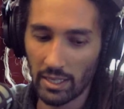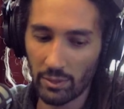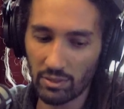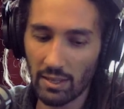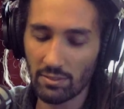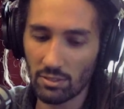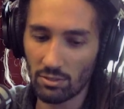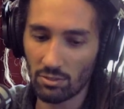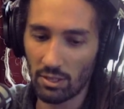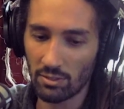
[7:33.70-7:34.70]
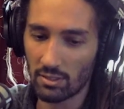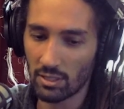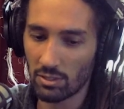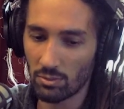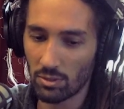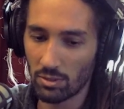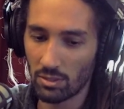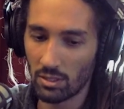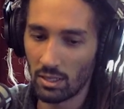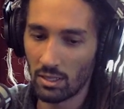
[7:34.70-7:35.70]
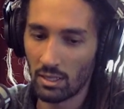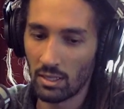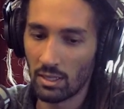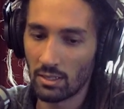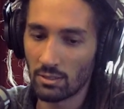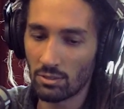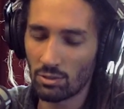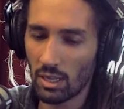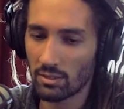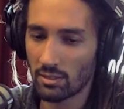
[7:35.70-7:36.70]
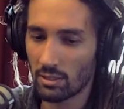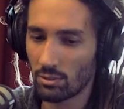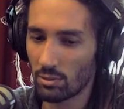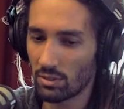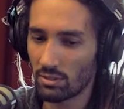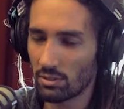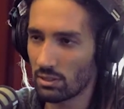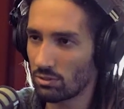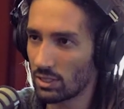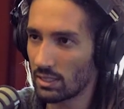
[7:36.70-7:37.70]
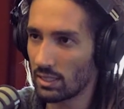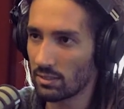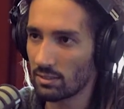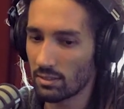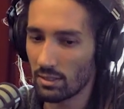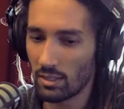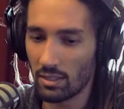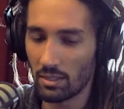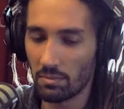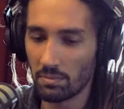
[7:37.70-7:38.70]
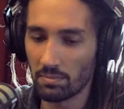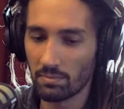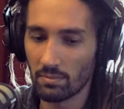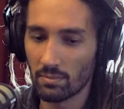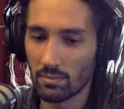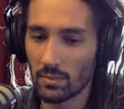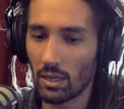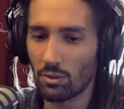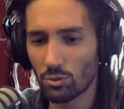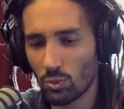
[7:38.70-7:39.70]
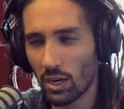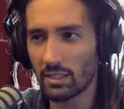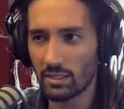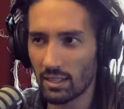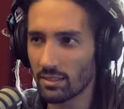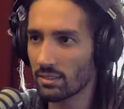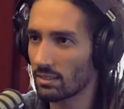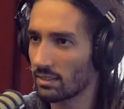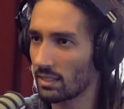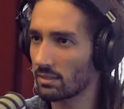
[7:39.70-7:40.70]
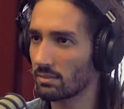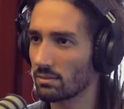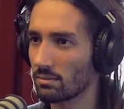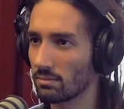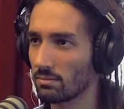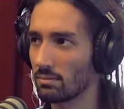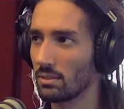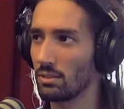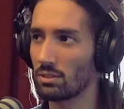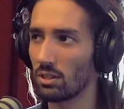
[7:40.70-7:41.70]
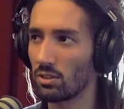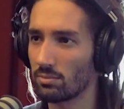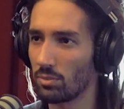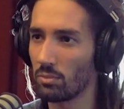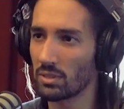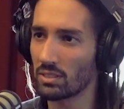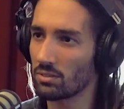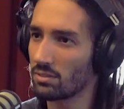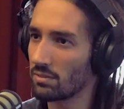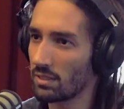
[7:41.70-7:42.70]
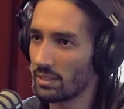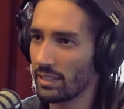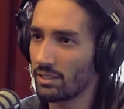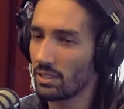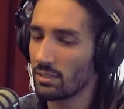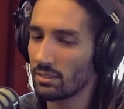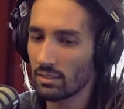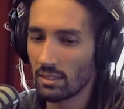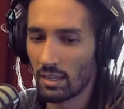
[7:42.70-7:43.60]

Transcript: it was after the 2006 war. The 2006 war was 33 days. It was quite intense because like there's a lot of bombings of civilian areas.